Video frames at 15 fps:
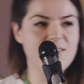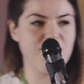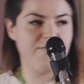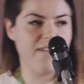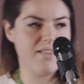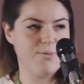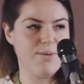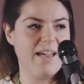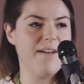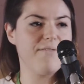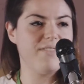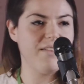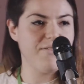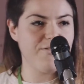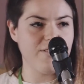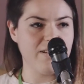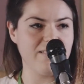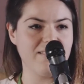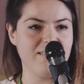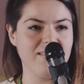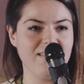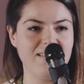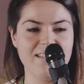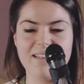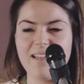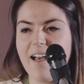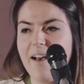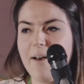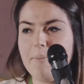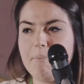of us we have different
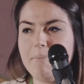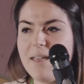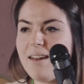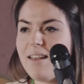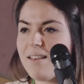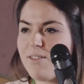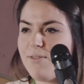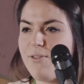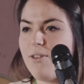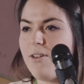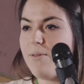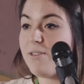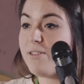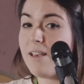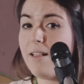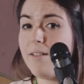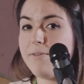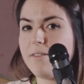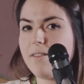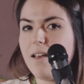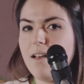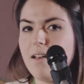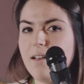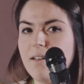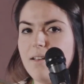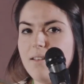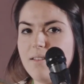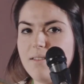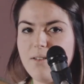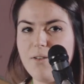meanings for ourselves
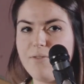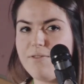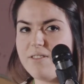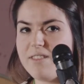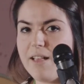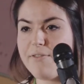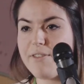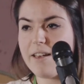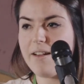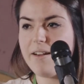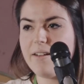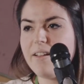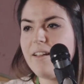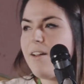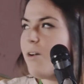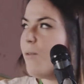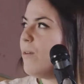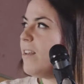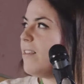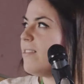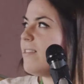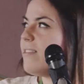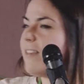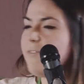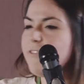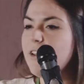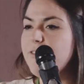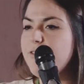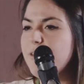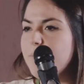of self-care. What is
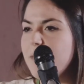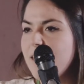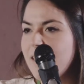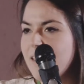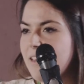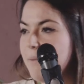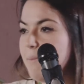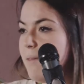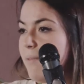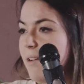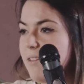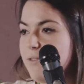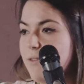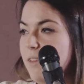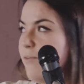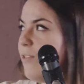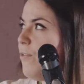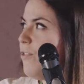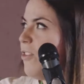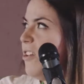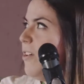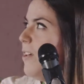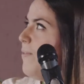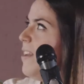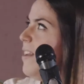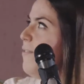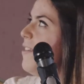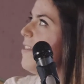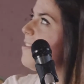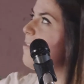self-care for me? It can be very stressful for you, even
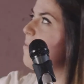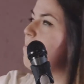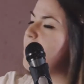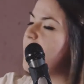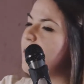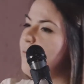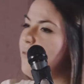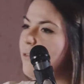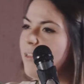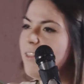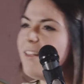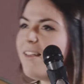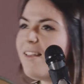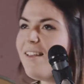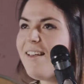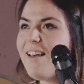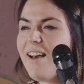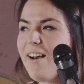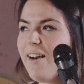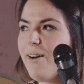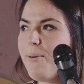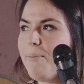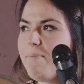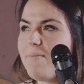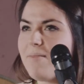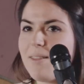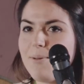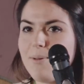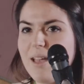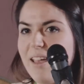if it's peaceful, and
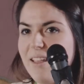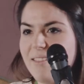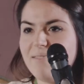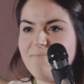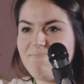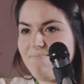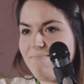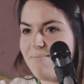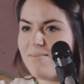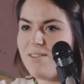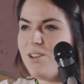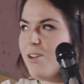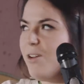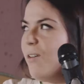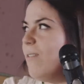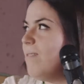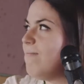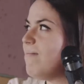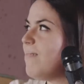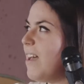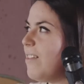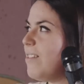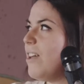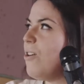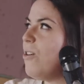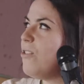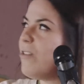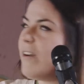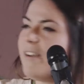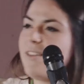the
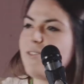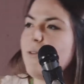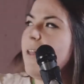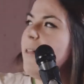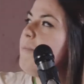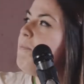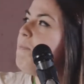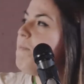contrary as well.